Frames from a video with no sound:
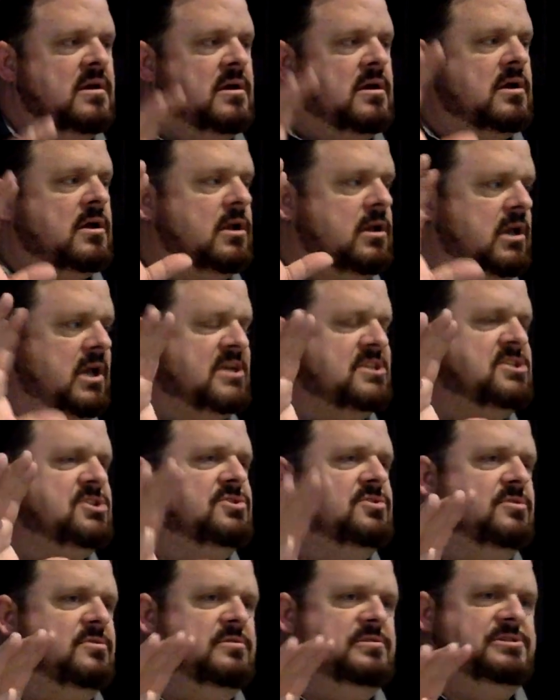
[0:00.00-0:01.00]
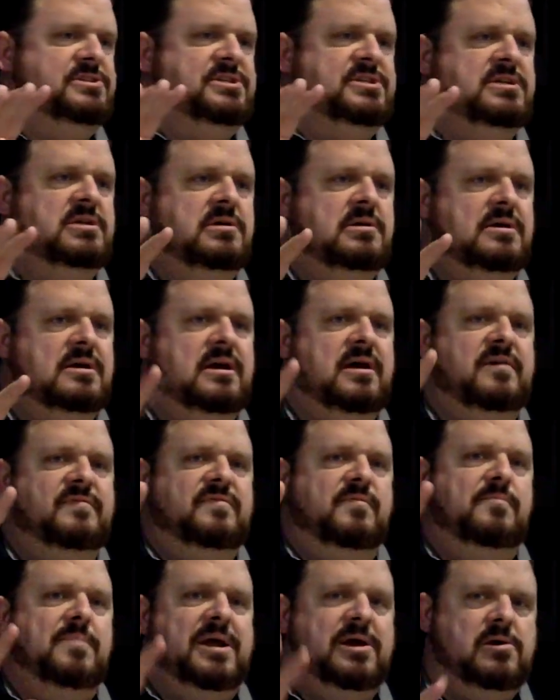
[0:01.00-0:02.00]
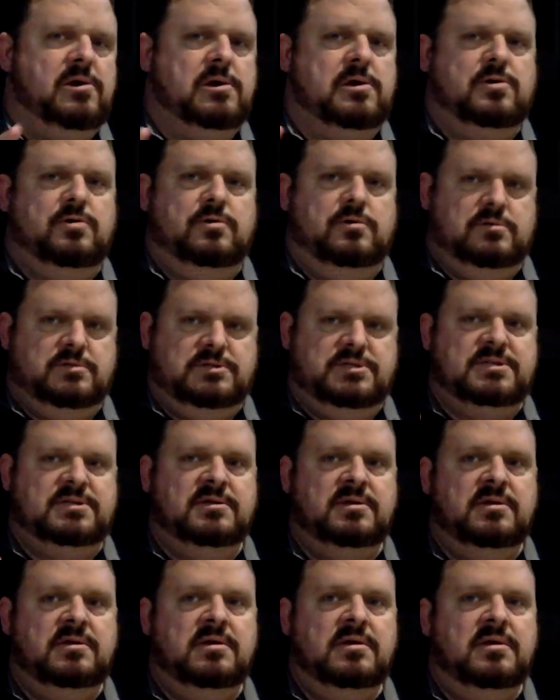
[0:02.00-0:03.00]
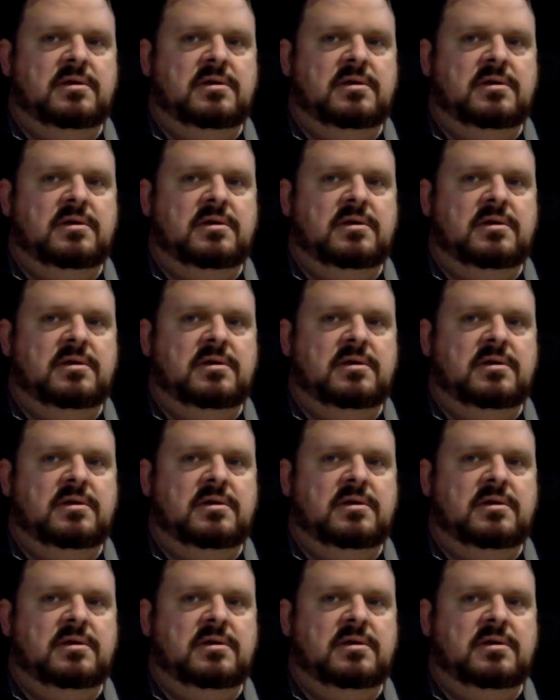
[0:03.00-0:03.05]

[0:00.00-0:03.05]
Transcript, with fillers: clusters of miracles